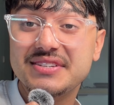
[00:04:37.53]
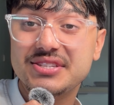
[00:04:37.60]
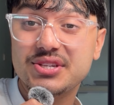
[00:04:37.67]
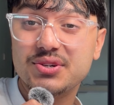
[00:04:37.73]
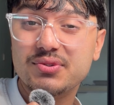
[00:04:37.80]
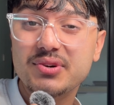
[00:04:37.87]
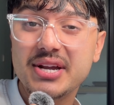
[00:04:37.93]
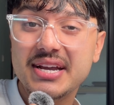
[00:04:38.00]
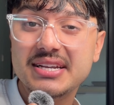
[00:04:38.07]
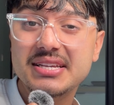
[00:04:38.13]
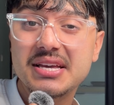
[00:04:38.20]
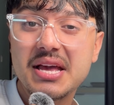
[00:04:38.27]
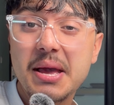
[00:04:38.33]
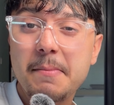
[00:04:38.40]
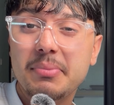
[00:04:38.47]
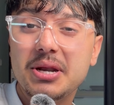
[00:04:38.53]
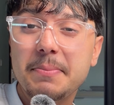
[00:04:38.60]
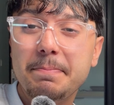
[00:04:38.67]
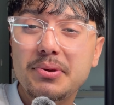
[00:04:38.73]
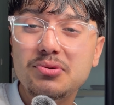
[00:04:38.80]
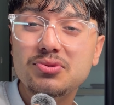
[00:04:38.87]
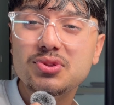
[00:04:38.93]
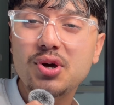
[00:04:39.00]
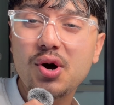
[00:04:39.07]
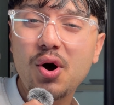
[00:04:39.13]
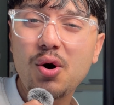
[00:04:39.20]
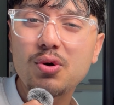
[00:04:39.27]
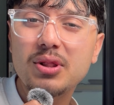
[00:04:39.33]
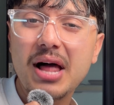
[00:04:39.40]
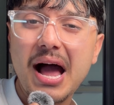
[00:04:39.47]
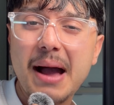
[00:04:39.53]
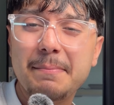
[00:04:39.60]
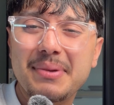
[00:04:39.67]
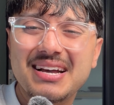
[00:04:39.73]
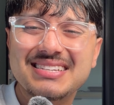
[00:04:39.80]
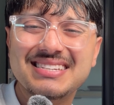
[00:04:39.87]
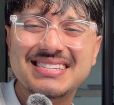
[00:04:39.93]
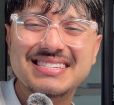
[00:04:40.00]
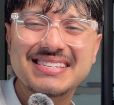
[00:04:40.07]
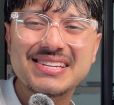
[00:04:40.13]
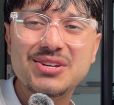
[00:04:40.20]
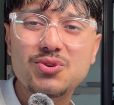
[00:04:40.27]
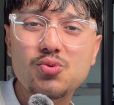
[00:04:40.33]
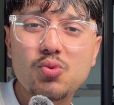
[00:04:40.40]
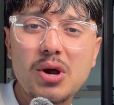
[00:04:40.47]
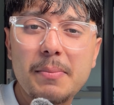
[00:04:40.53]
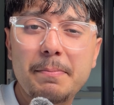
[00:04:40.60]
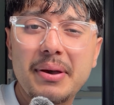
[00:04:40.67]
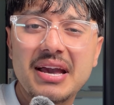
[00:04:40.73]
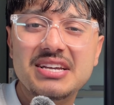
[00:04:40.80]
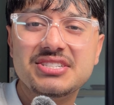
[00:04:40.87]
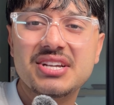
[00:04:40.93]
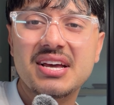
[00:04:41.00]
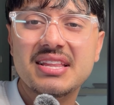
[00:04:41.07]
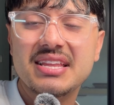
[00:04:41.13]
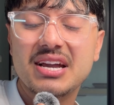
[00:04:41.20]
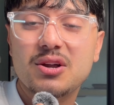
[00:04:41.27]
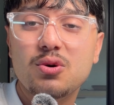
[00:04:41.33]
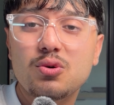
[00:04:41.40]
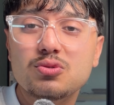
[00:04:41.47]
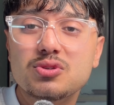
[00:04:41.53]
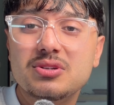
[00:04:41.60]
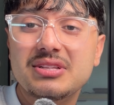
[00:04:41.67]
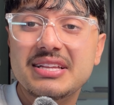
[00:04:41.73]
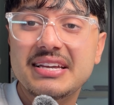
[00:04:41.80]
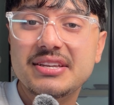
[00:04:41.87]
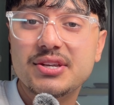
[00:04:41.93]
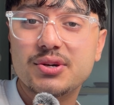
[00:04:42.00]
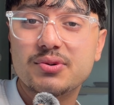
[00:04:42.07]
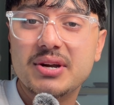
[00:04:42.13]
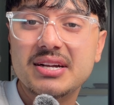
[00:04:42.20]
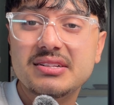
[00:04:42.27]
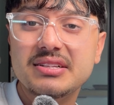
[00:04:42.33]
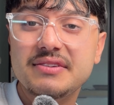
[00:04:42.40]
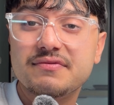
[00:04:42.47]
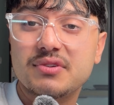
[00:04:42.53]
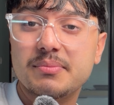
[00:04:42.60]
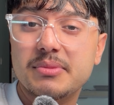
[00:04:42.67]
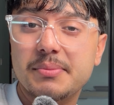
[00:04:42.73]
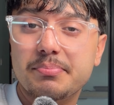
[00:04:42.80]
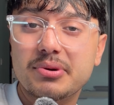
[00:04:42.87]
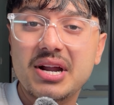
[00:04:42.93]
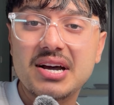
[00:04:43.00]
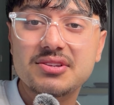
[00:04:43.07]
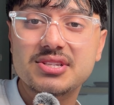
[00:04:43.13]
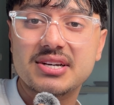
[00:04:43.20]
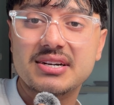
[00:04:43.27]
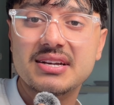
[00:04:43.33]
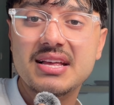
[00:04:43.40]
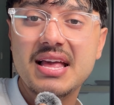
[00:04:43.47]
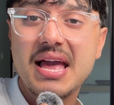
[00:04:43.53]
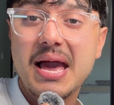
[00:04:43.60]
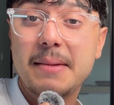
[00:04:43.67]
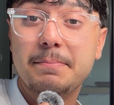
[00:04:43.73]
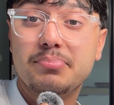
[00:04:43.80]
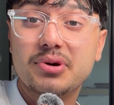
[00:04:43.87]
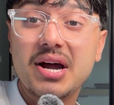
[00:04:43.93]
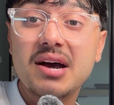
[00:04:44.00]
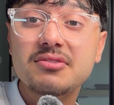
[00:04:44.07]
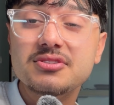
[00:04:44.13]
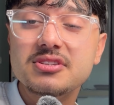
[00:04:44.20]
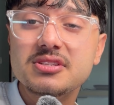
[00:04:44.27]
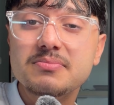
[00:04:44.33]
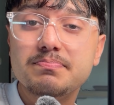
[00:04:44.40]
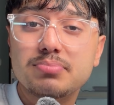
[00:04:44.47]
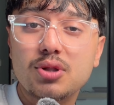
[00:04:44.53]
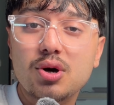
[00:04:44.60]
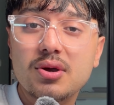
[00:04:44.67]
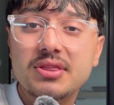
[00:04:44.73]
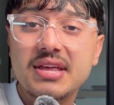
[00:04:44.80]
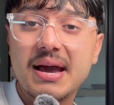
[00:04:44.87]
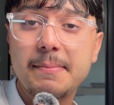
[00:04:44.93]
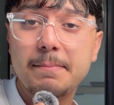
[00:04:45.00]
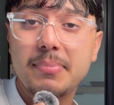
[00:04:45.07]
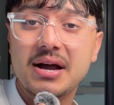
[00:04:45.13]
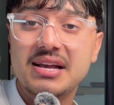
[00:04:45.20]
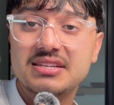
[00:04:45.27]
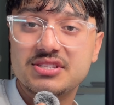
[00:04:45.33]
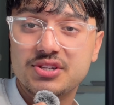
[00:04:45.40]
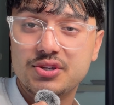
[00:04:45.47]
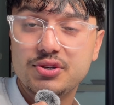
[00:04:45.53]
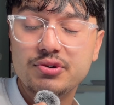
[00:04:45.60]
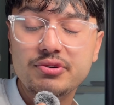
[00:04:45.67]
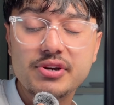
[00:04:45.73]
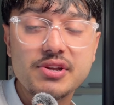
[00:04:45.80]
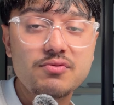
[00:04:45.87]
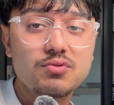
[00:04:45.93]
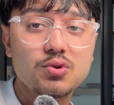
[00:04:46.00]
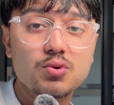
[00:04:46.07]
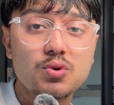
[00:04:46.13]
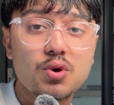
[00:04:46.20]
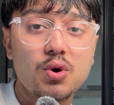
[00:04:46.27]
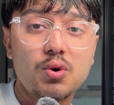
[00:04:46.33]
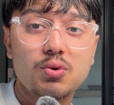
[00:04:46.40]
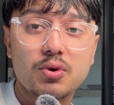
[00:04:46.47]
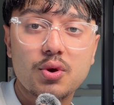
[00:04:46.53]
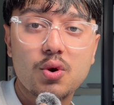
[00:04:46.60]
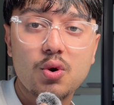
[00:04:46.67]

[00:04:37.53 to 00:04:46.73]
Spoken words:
is correct, but it built the whole app as a single web page that calls Kling directly from the browser. And browsers block that by a security rule called